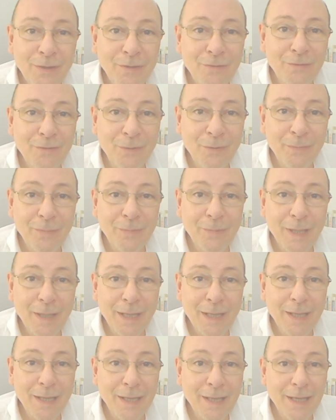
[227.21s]
from
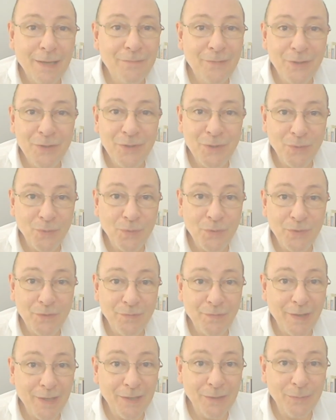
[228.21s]
every source
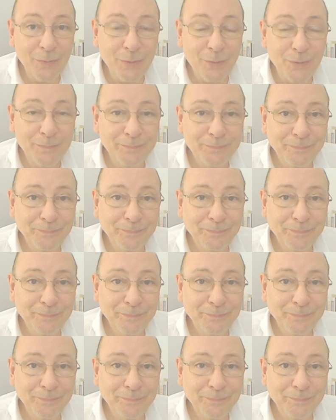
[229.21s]
available.